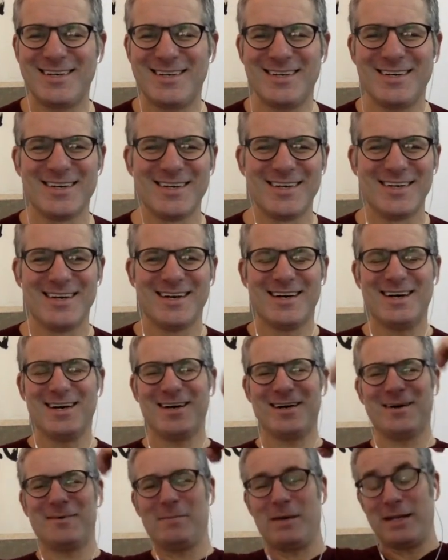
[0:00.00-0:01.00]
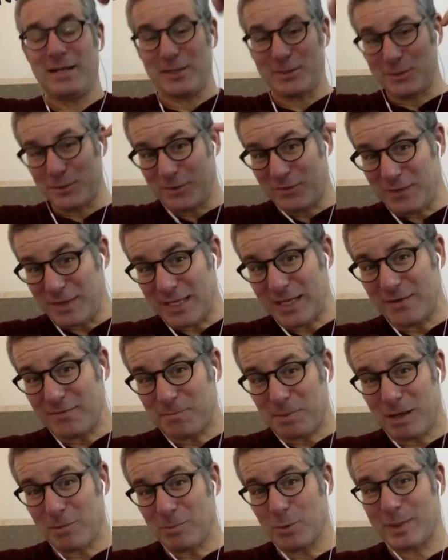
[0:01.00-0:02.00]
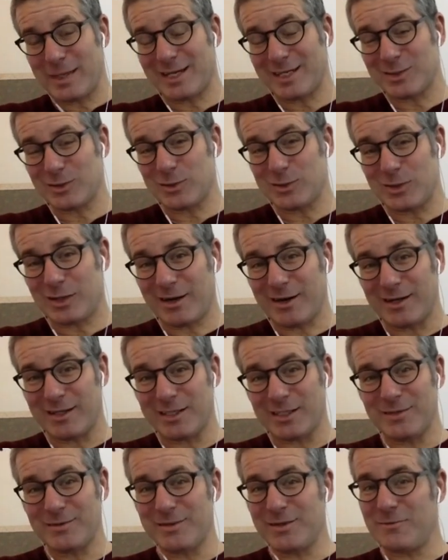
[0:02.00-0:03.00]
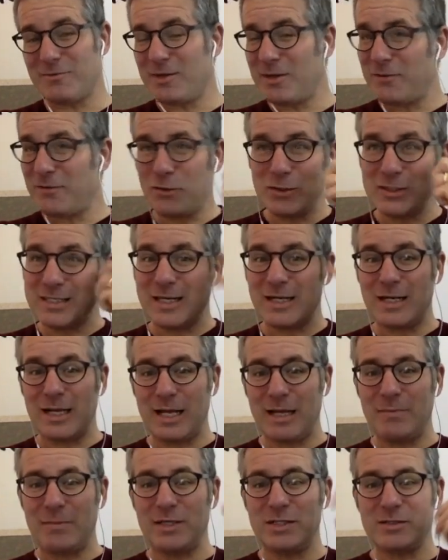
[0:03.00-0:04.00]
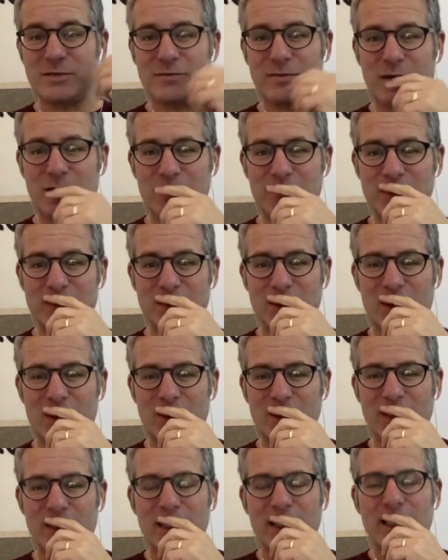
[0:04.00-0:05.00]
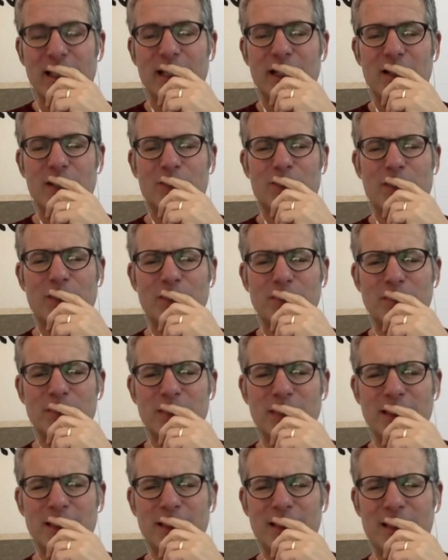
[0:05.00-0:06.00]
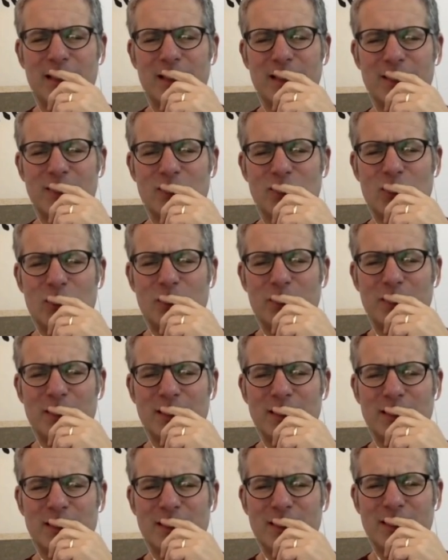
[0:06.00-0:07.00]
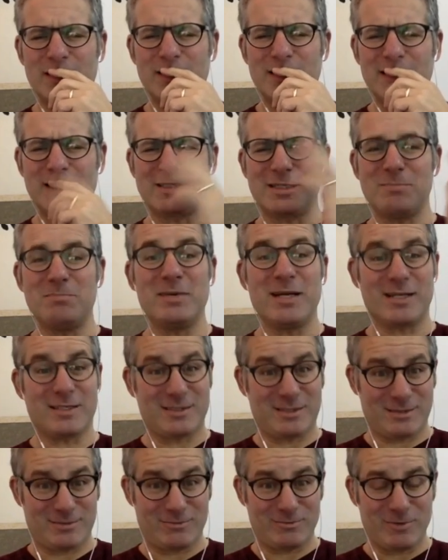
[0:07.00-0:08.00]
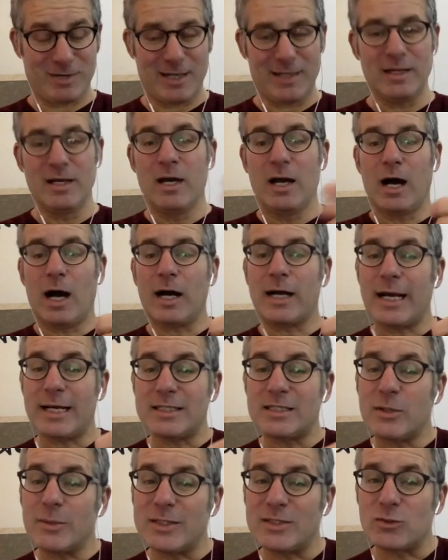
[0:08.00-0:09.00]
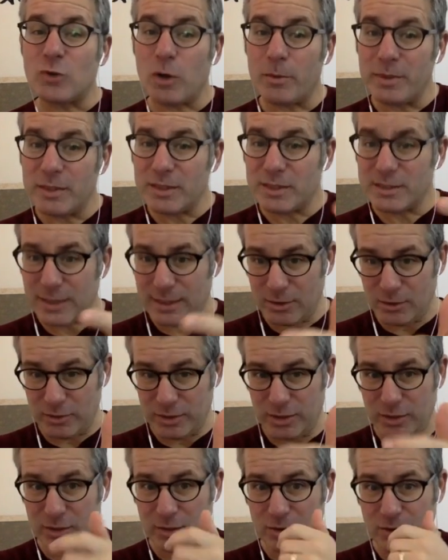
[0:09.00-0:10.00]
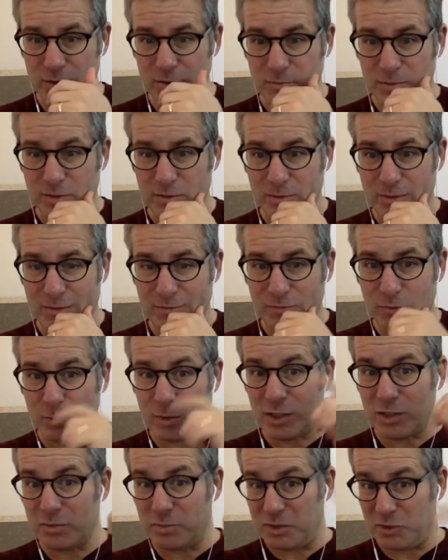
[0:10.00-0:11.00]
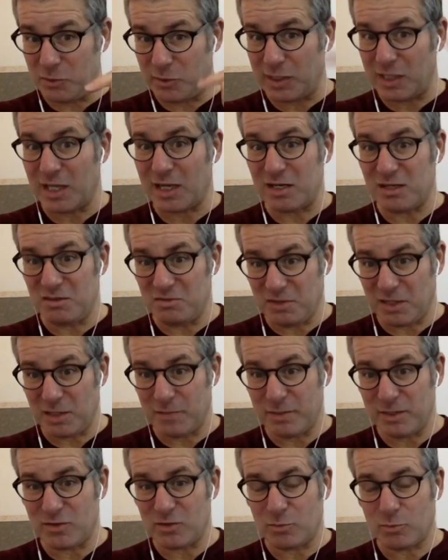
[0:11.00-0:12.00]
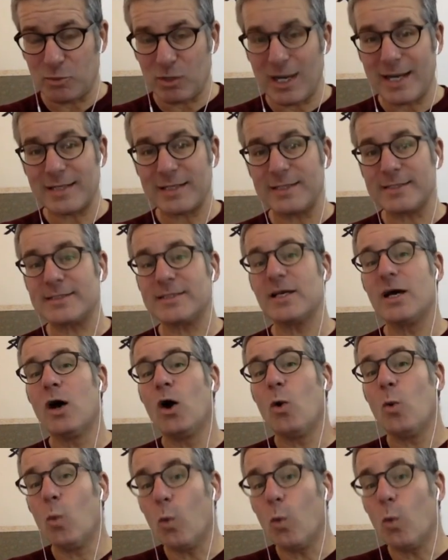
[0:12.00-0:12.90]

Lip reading: So if you think of Pablo Picasso's art, if you just get an image of his art, it'll probably, Torben, it's a mix, right. Okay, I tell you what, Torben, because I know that you've been around for a while, you've been doing a lot of developmental practice.